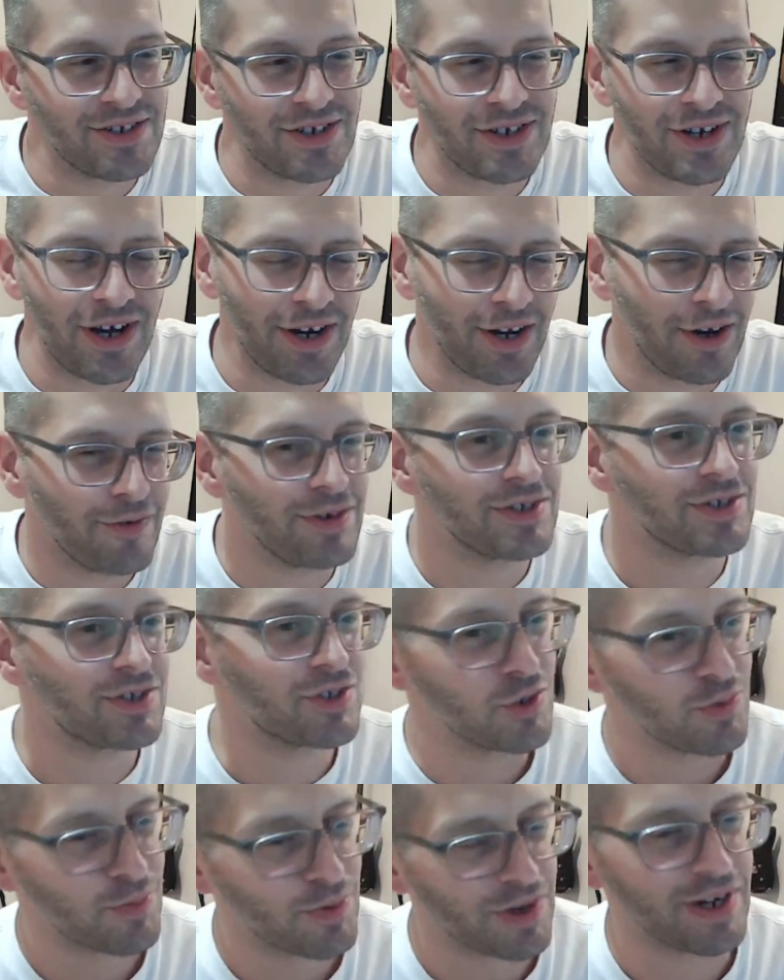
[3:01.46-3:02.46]
are not always
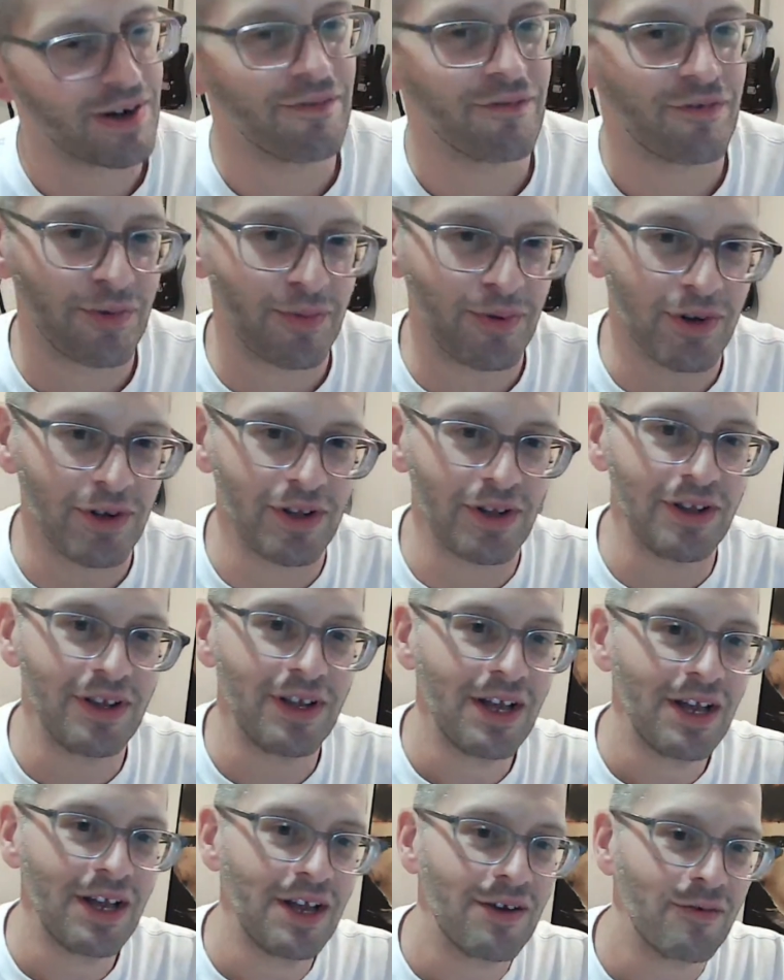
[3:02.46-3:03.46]
super comfortable
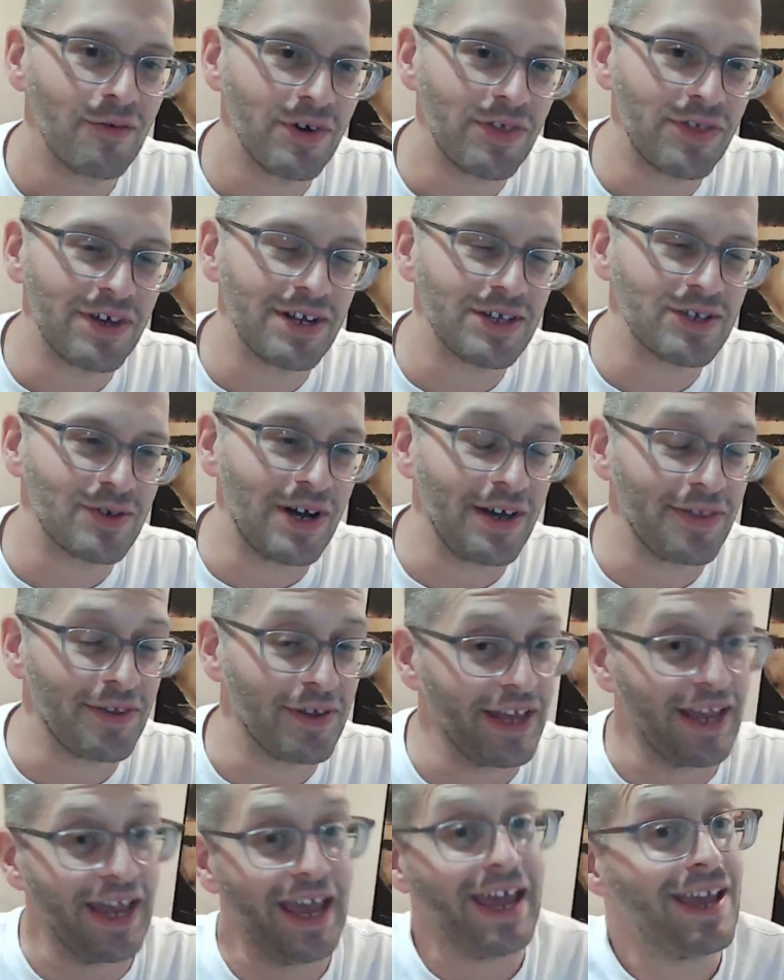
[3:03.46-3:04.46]
with it as well. And they're
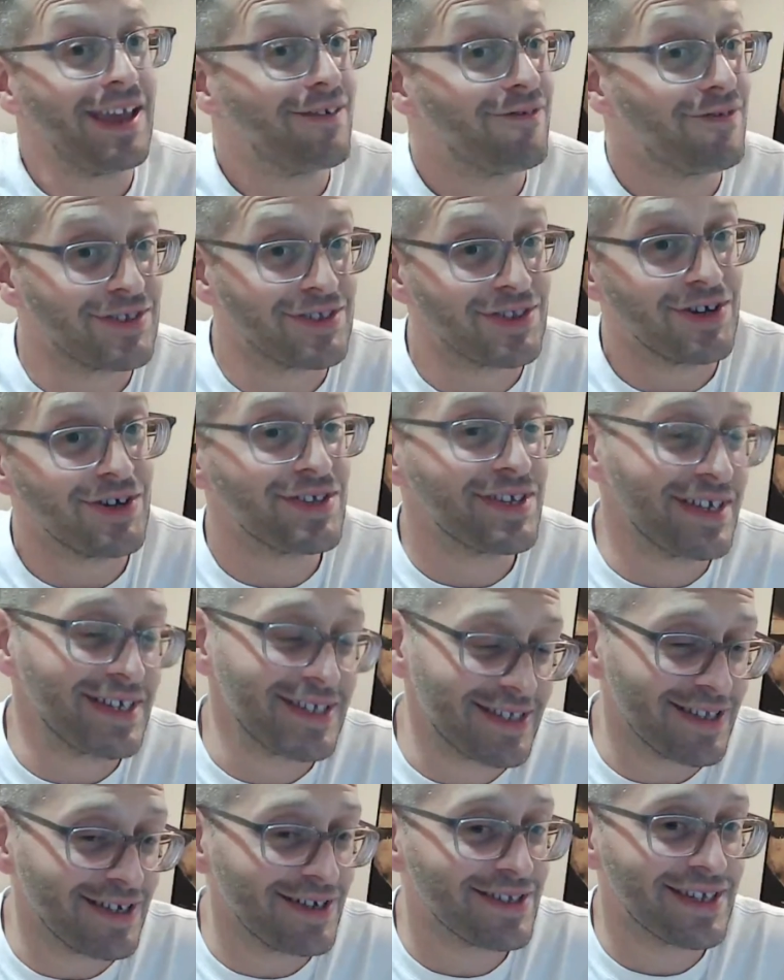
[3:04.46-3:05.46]
like, hey, if it's closing, it's
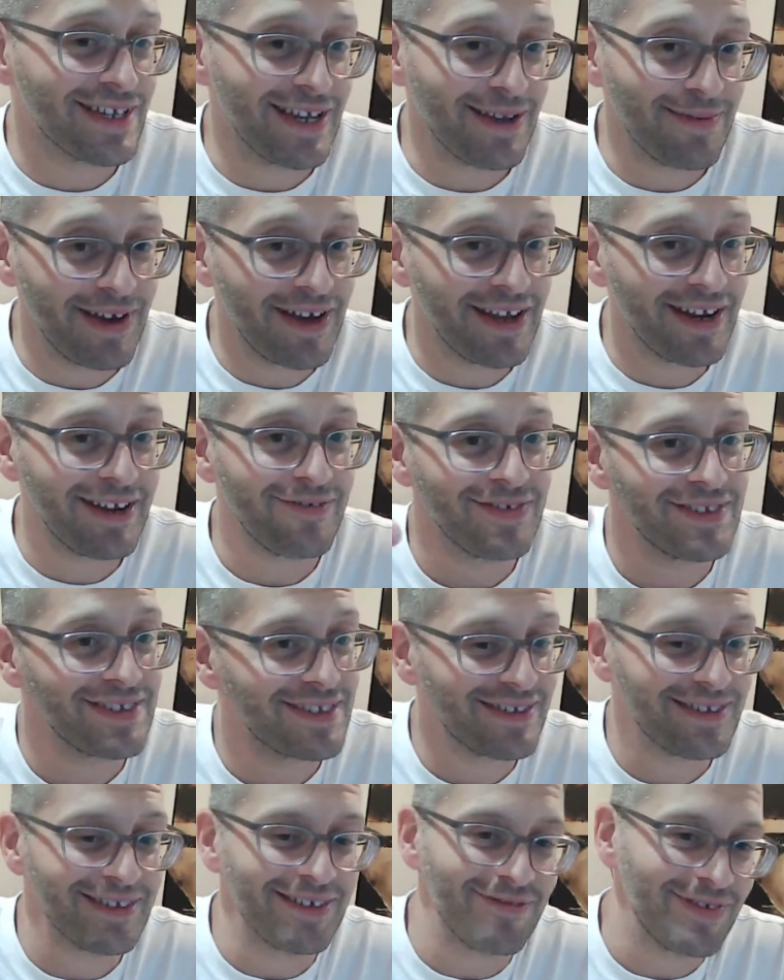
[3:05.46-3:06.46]
closing. I'm not, if
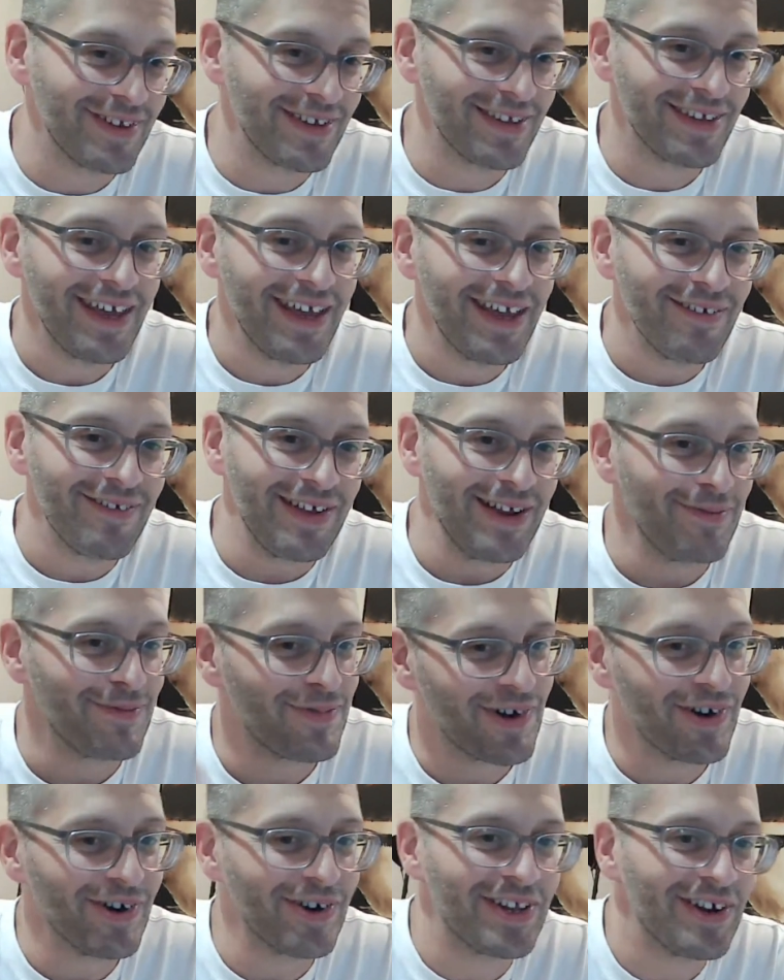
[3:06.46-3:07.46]
it ain't
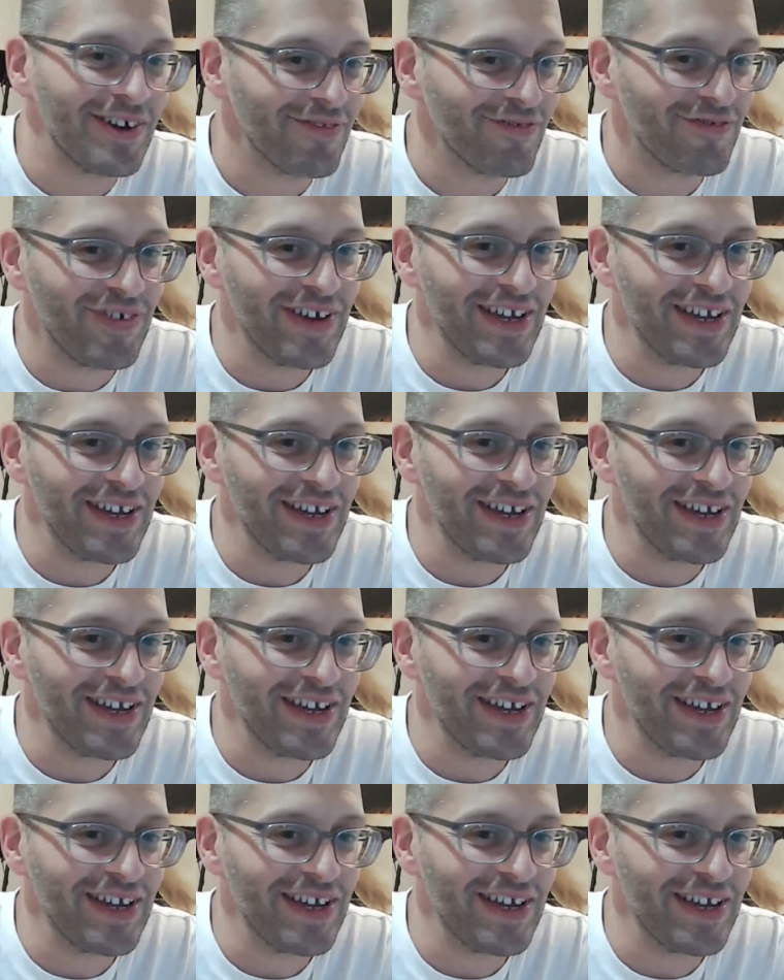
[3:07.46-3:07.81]
broke, don't fix it.